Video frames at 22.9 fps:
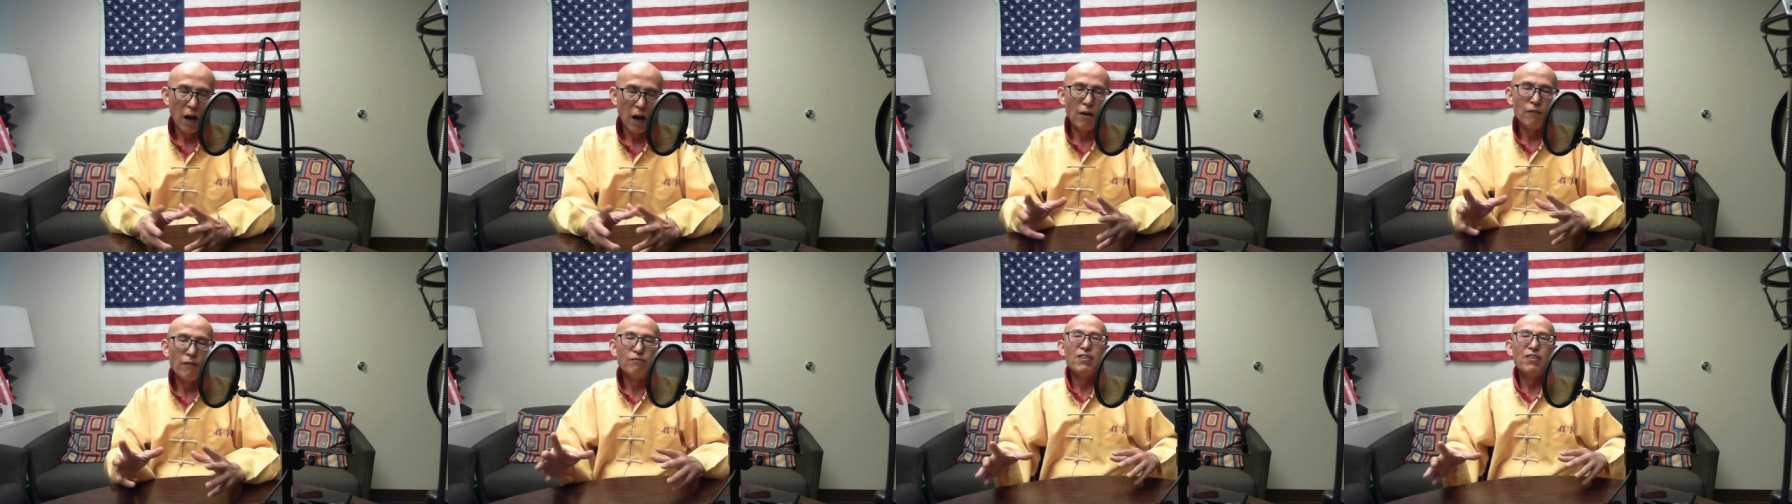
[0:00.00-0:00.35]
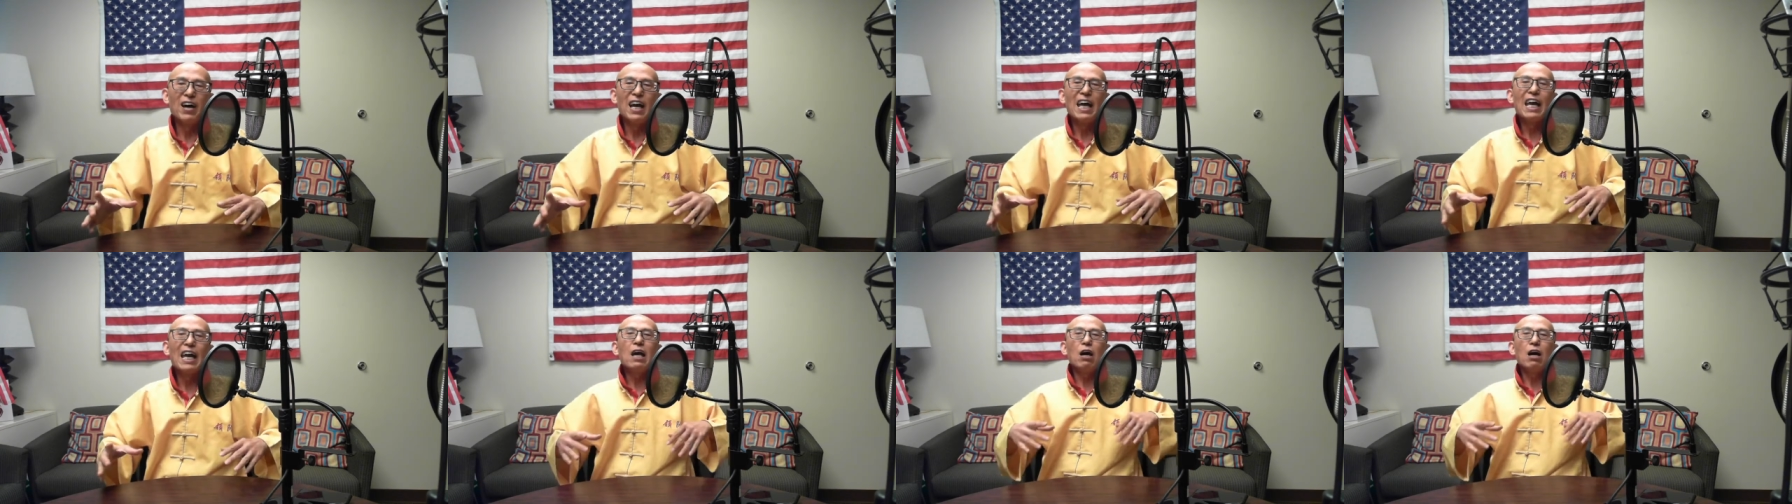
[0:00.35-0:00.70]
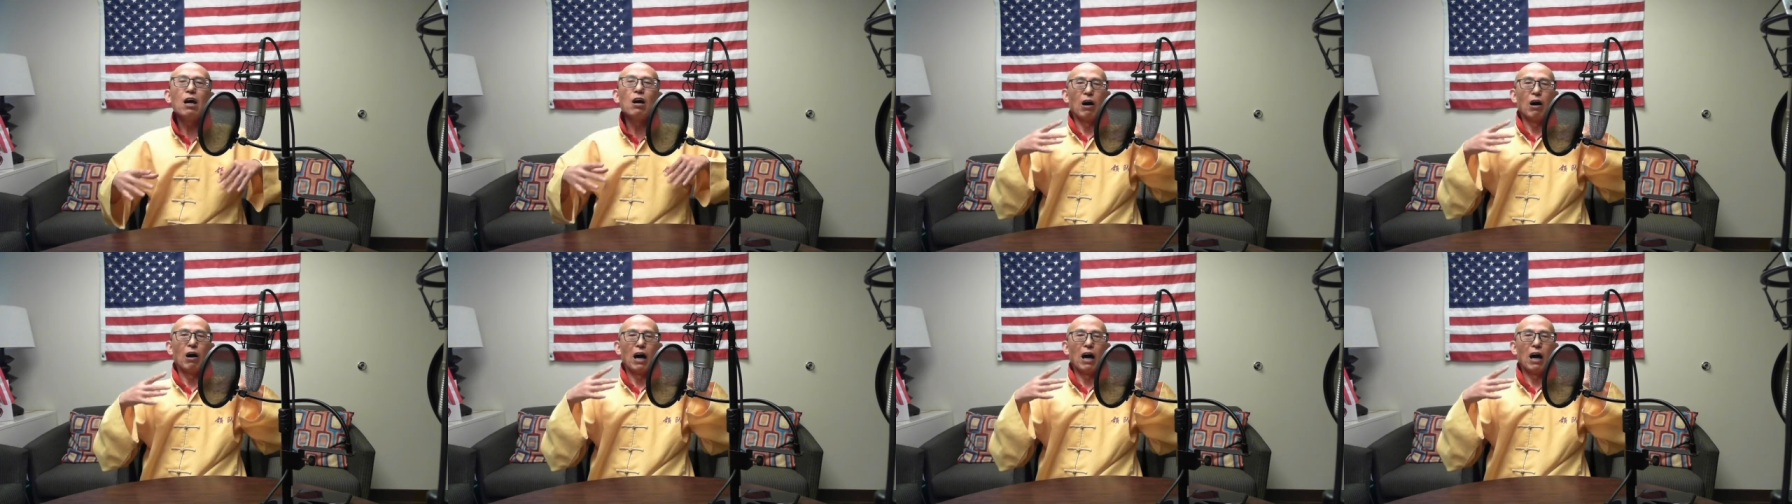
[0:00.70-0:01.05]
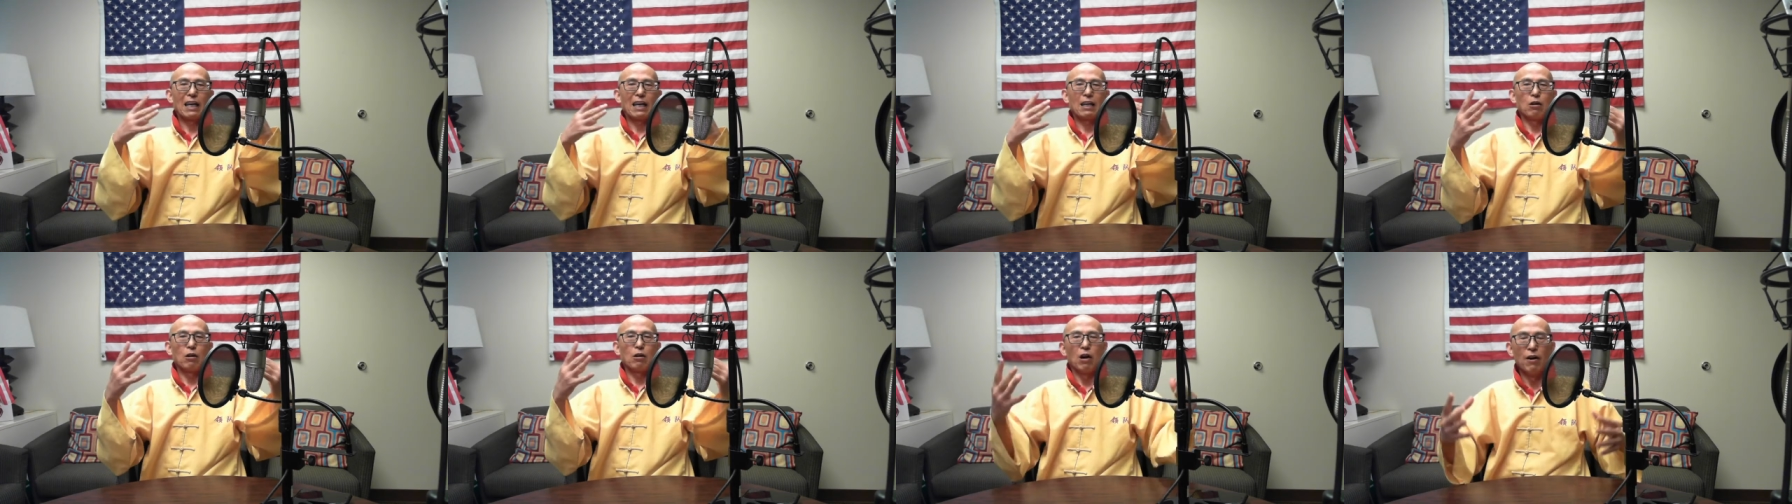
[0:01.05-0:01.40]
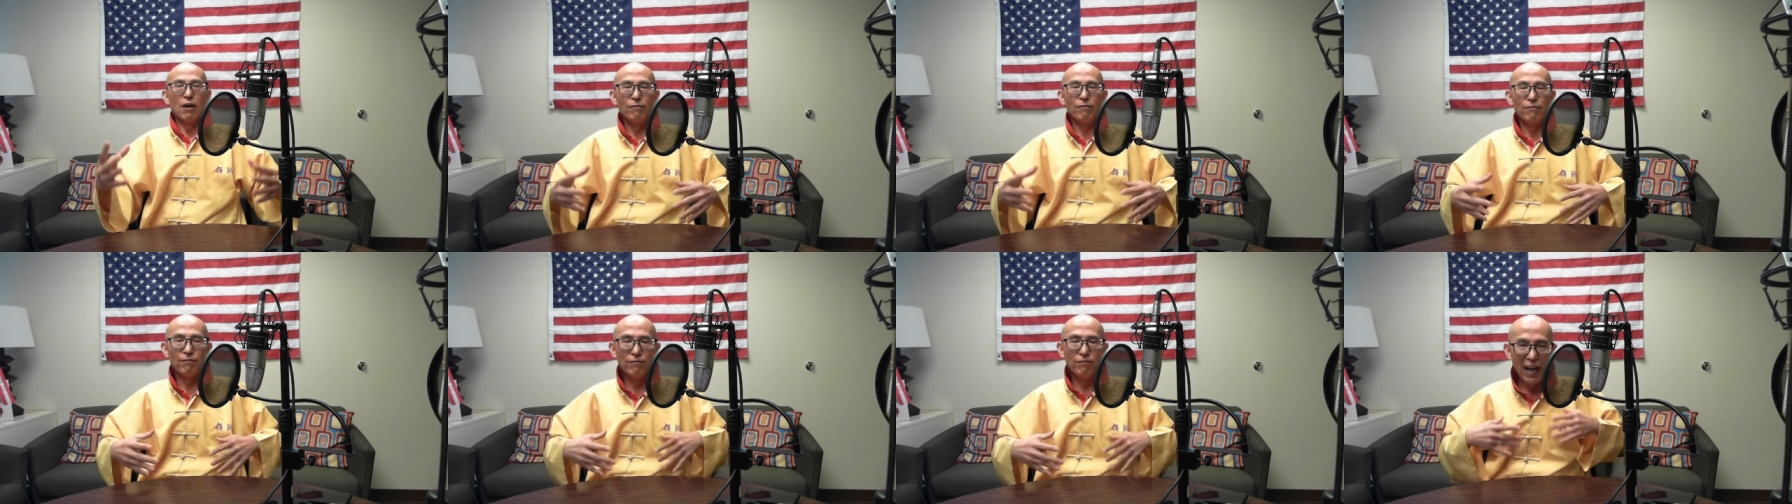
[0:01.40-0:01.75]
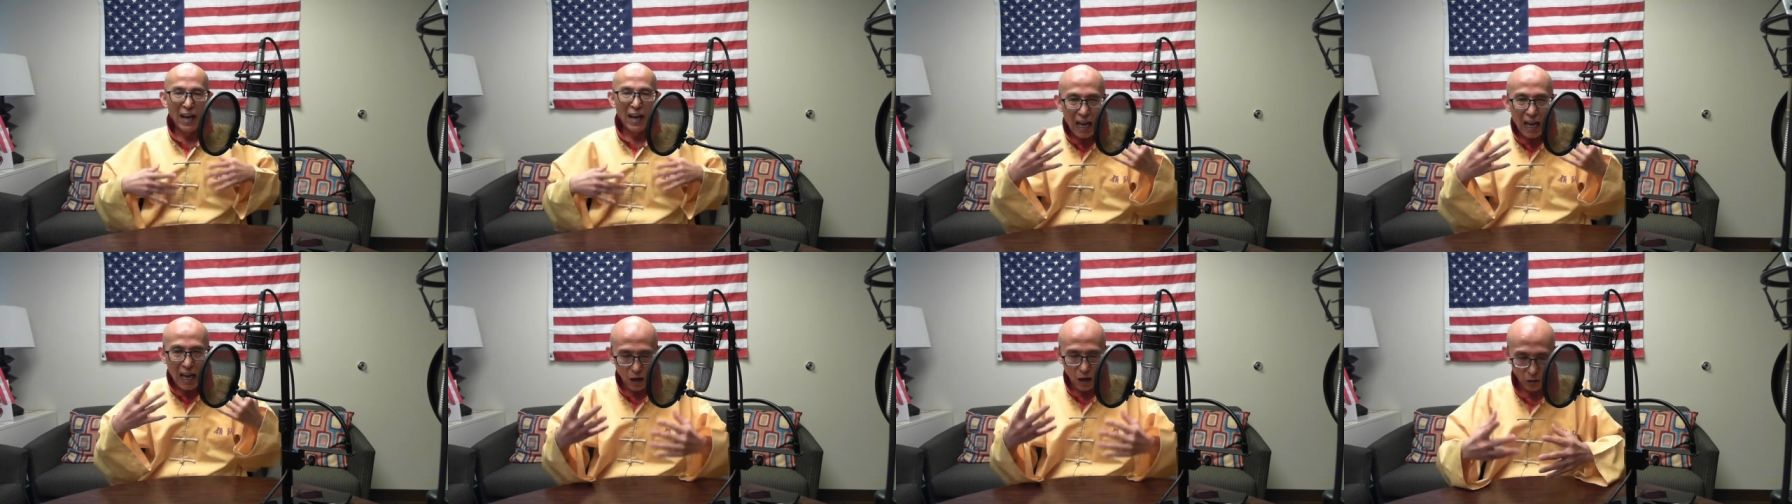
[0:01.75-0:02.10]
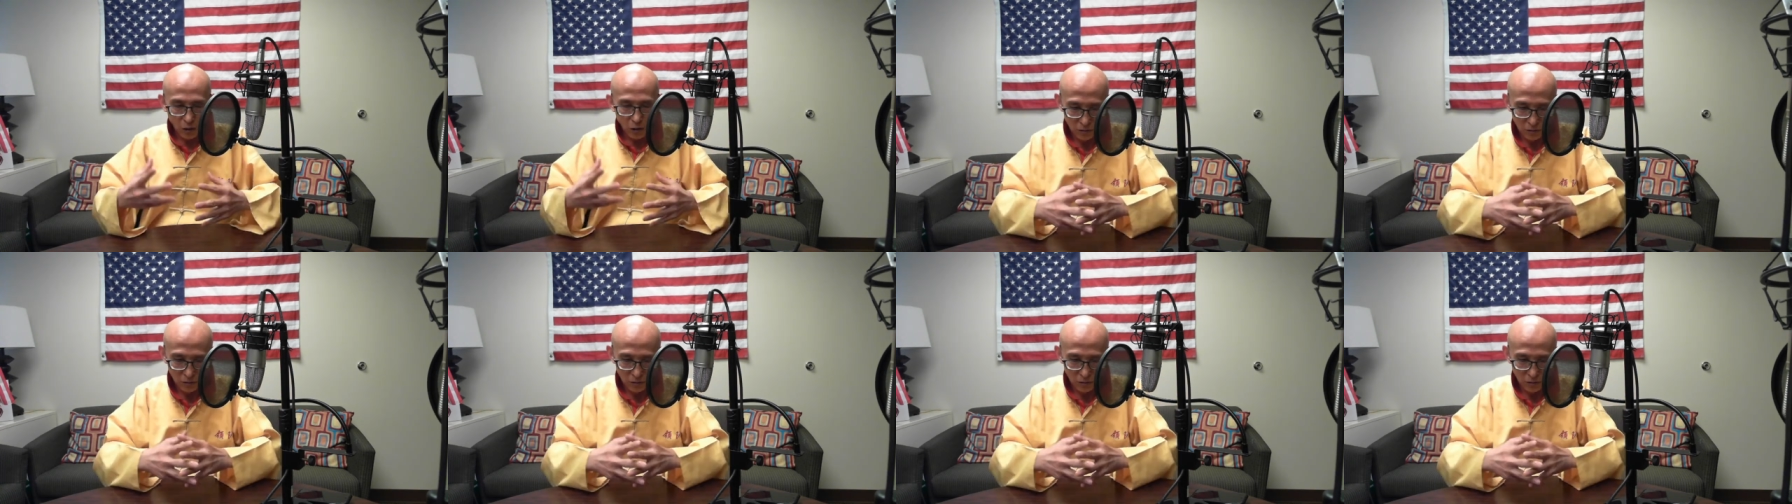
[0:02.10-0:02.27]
unveil. I call unveil